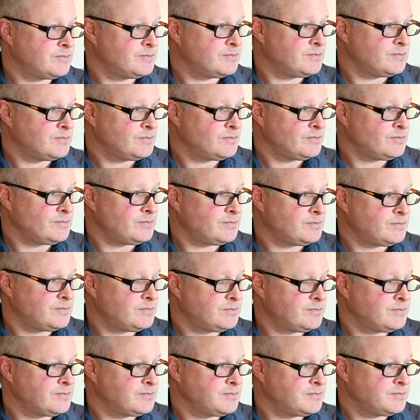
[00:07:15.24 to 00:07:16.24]

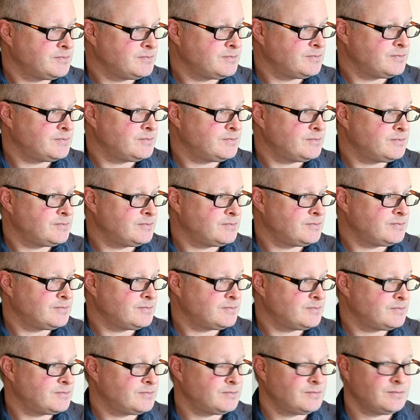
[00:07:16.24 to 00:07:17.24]

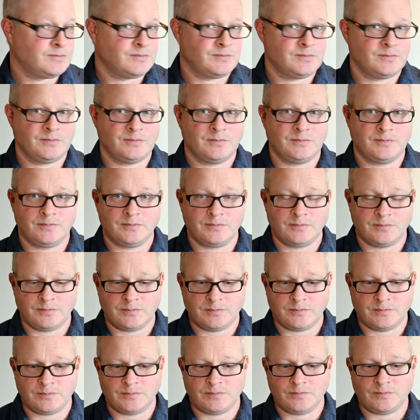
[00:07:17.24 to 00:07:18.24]

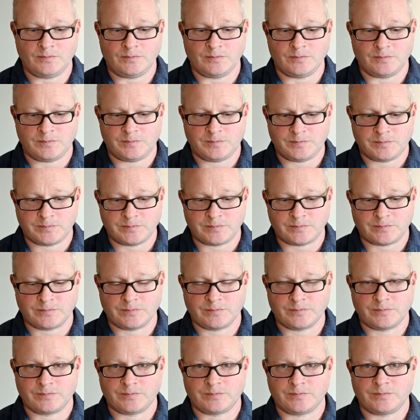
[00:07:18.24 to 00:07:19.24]

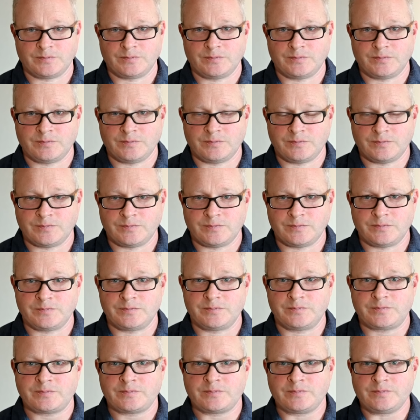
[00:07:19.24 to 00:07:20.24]

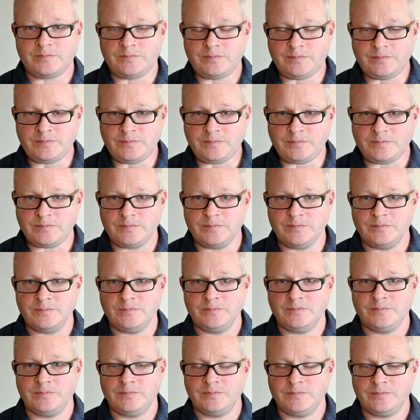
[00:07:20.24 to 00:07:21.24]

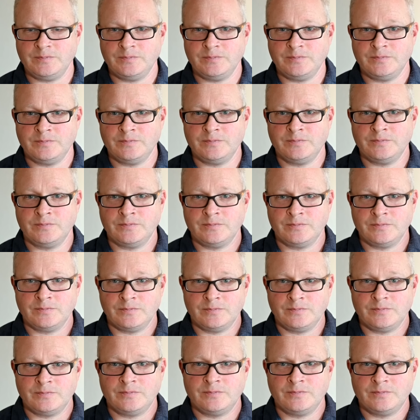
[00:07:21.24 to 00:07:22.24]

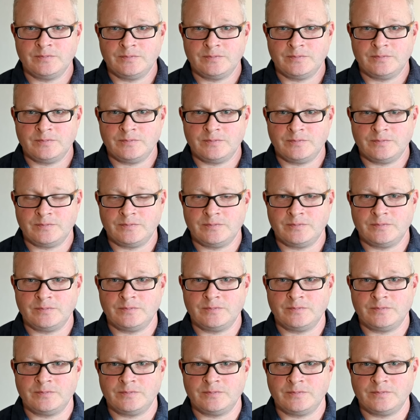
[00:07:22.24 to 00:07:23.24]
[no speech]